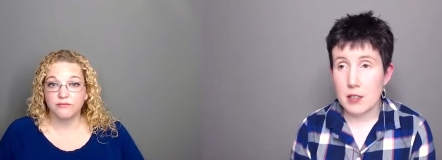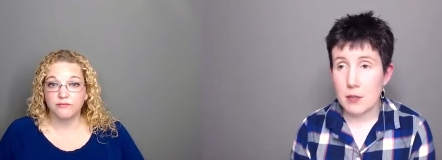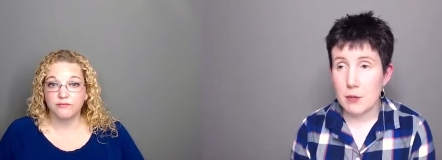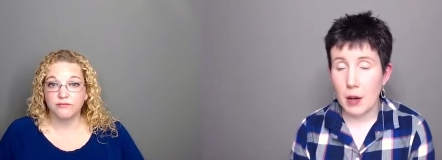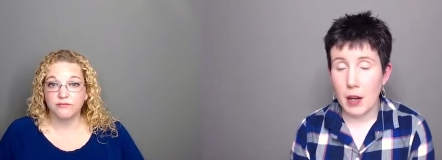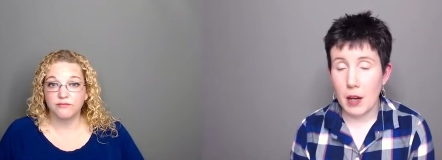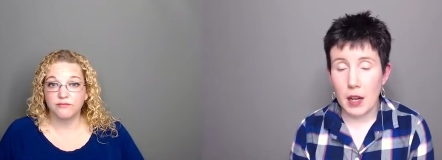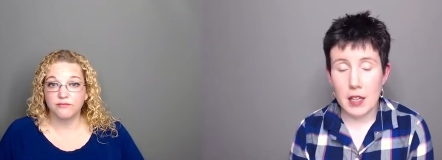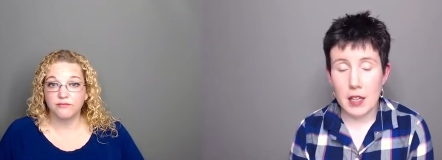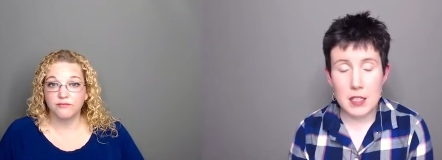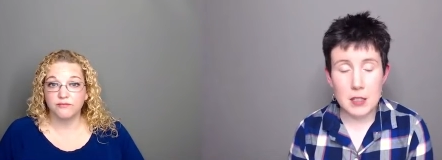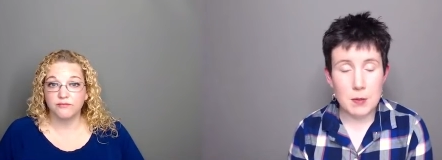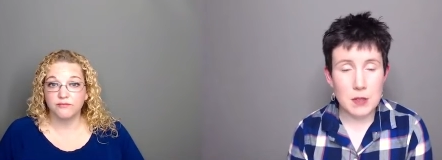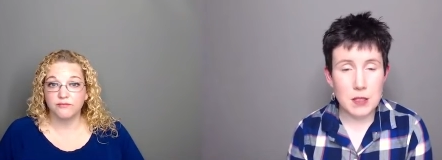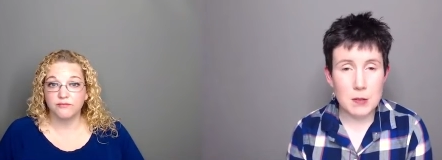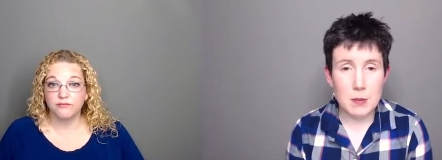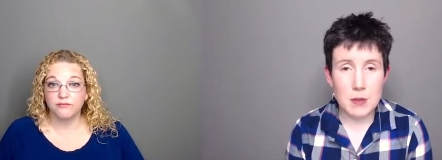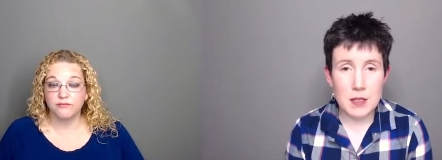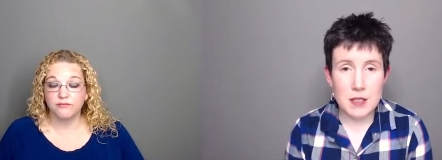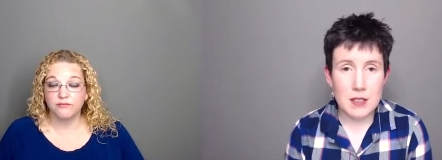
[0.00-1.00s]
Speaker 1: My husband's
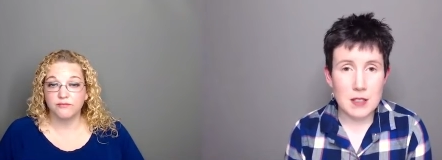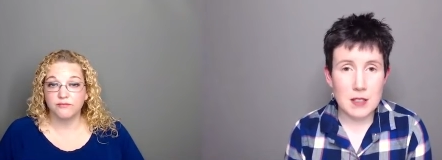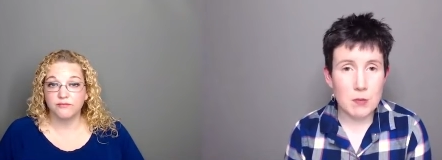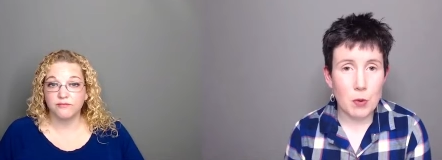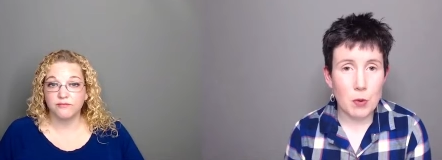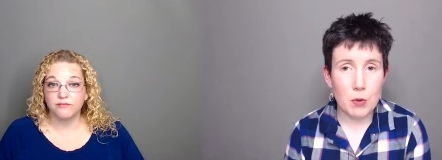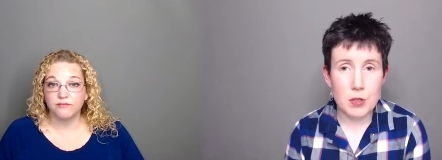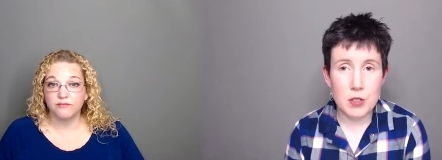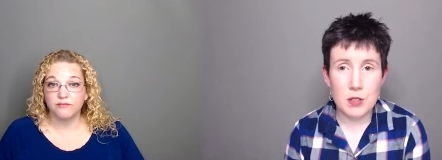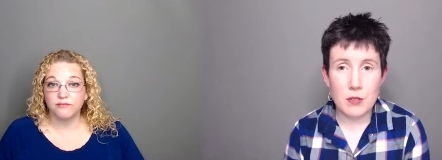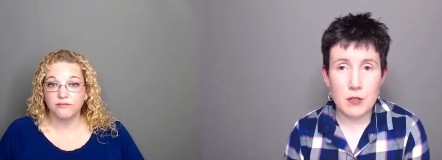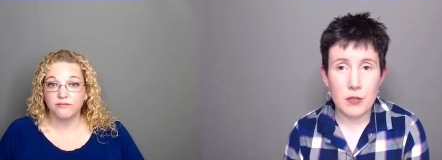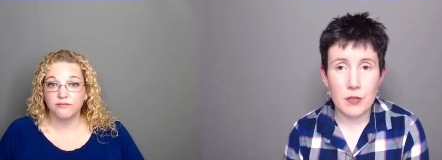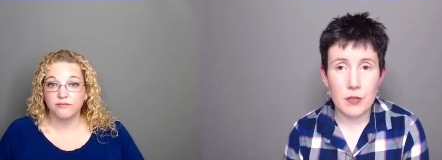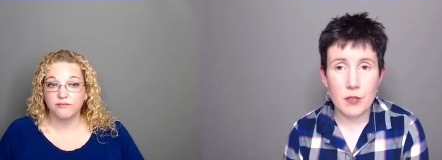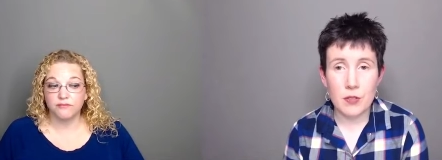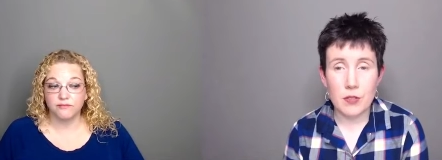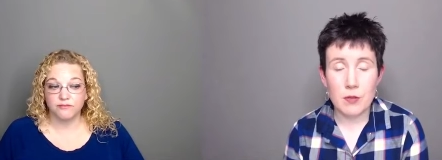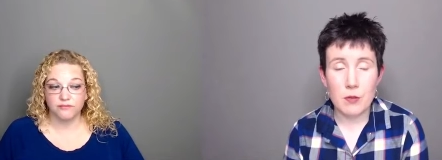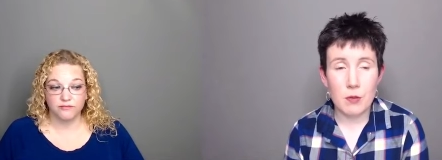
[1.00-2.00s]
business, most of
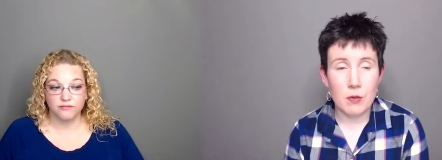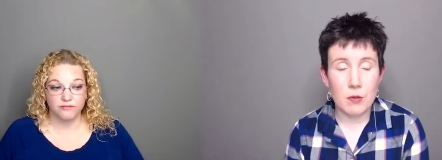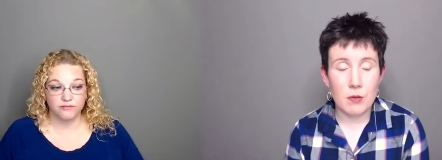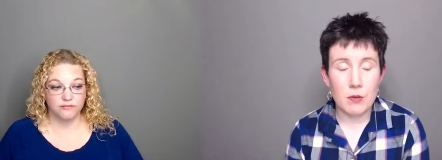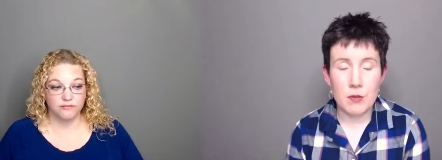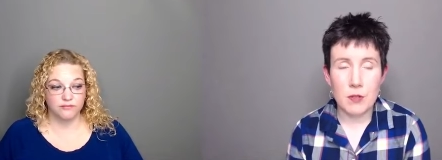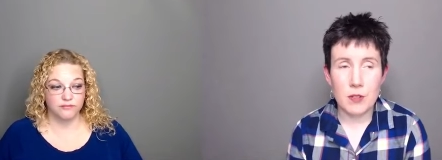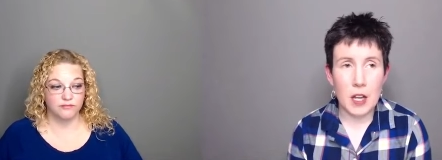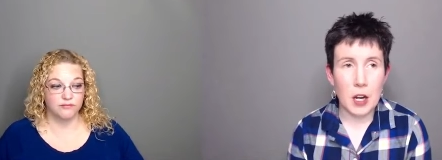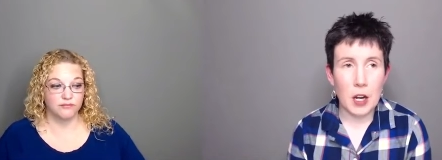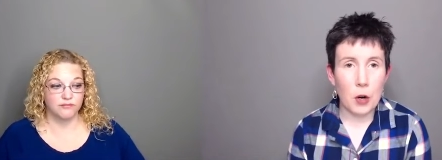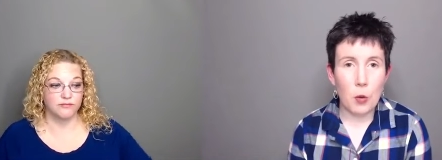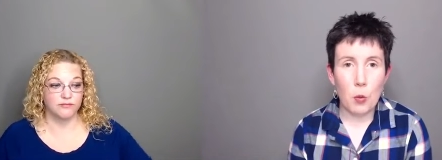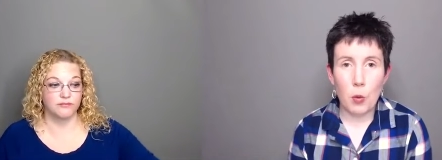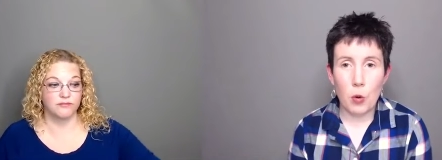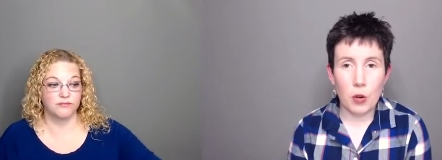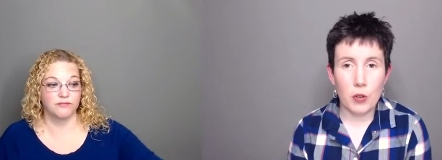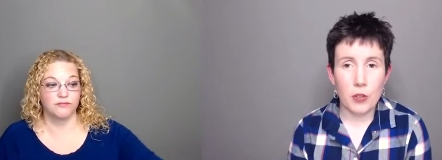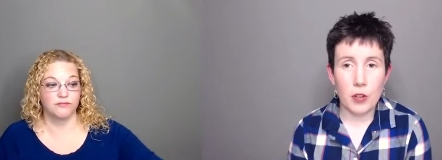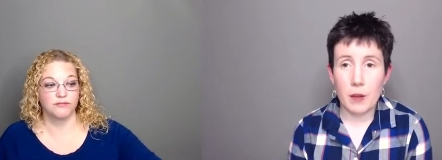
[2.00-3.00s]
their
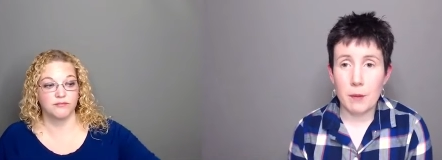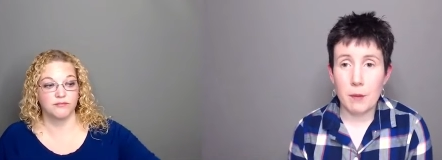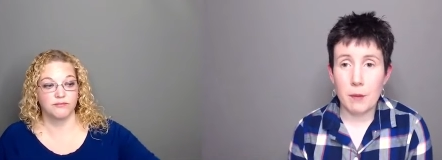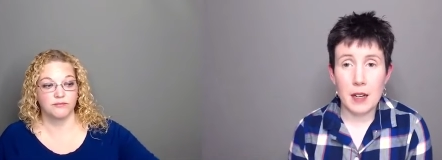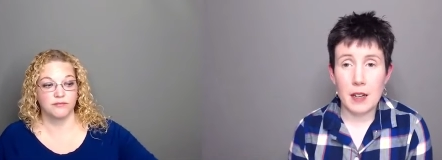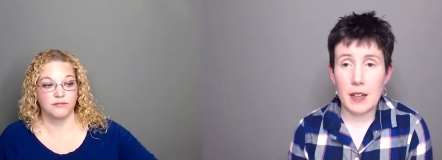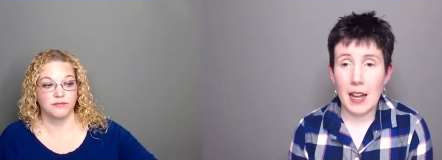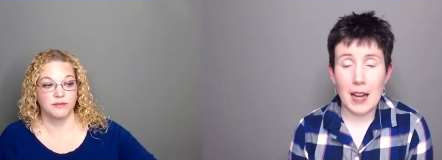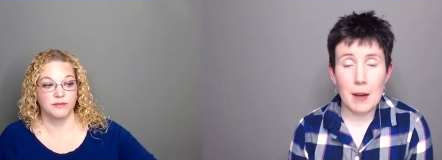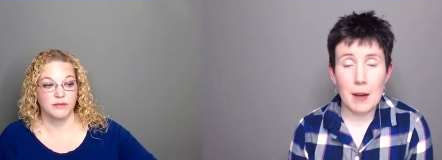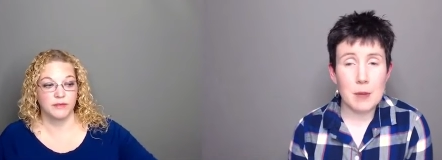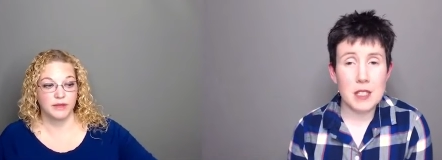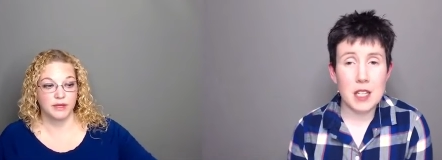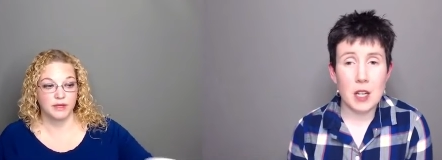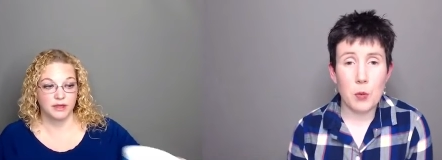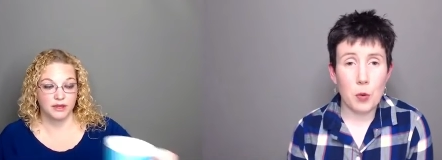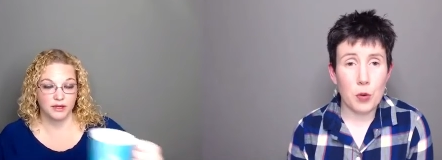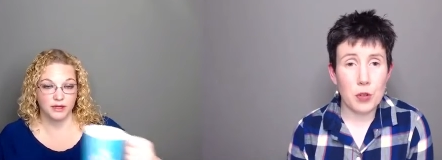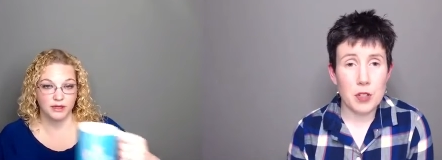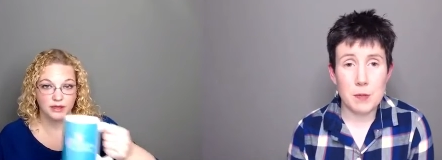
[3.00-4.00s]
world, I mean, the Amazon
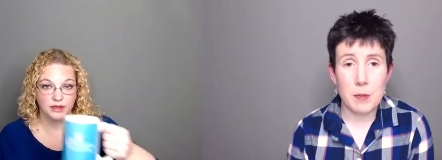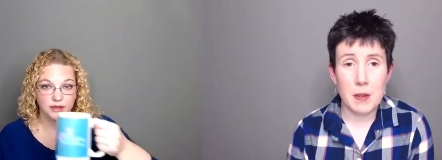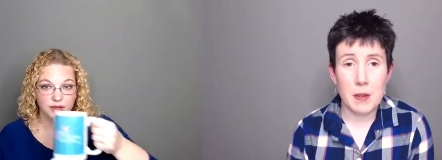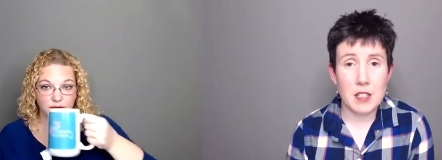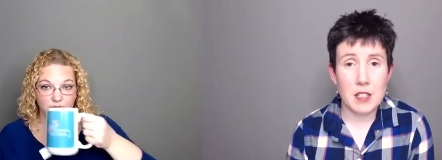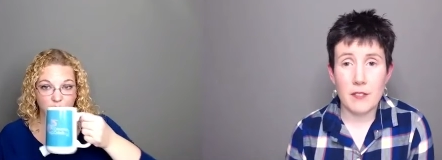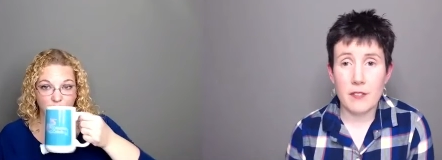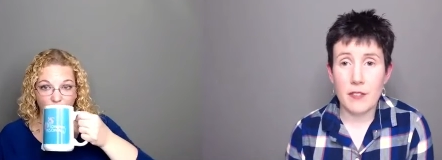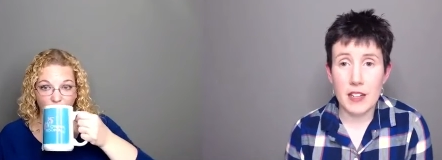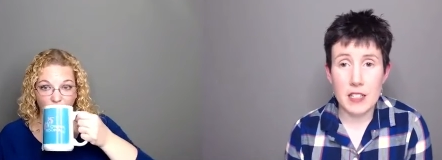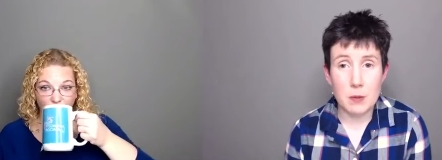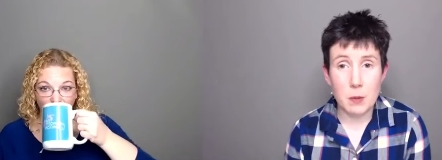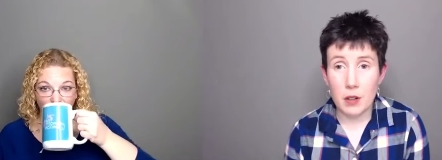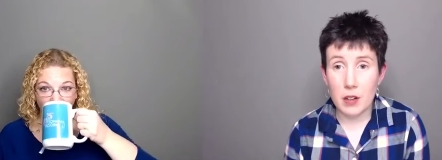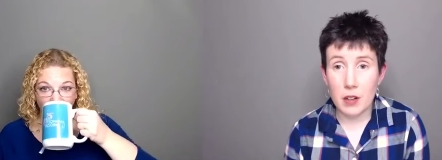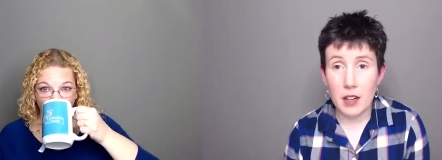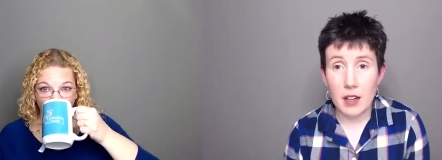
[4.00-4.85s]
world is based on Facebook